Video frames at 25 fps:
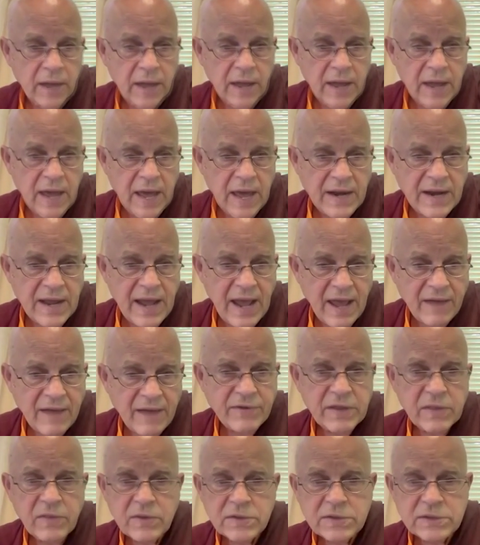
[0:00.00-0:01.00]
And
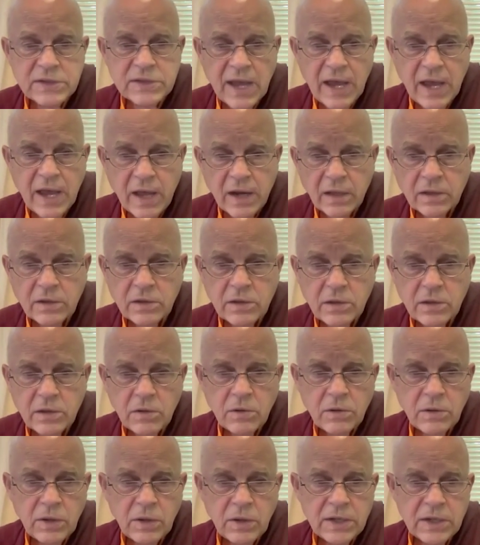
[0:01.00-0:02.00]
having this
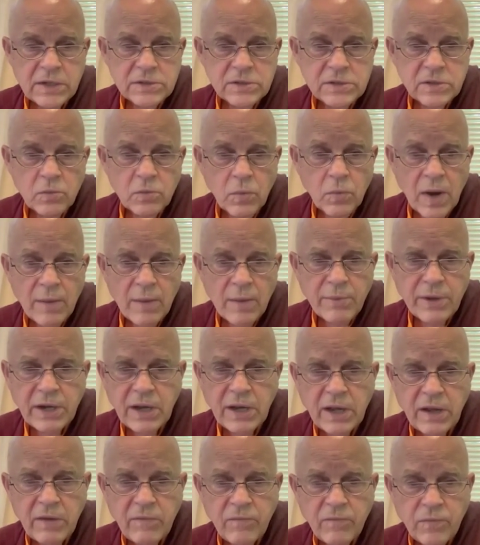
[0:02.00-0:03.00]
attitude is the
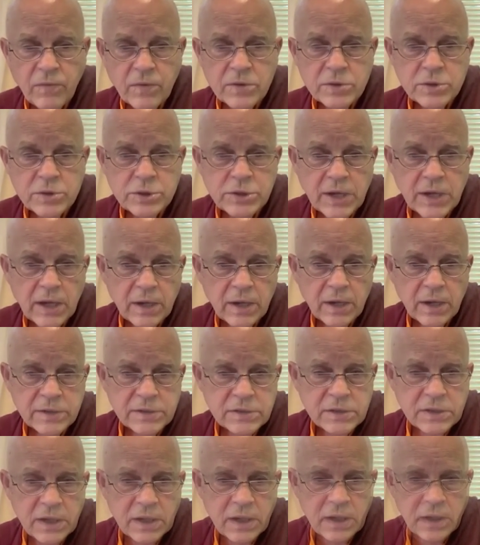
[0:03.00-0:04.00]
remedy for
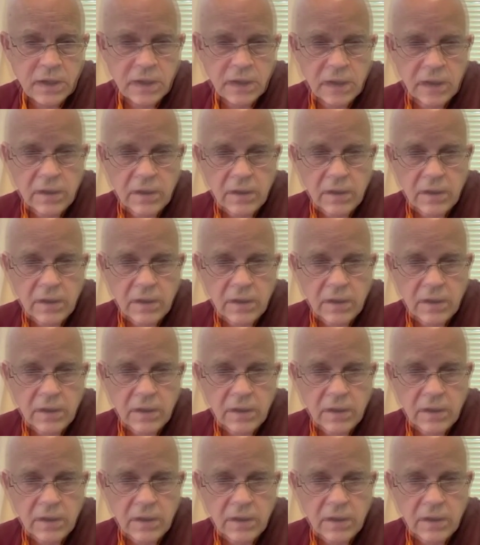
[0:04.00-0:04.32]
jealousy,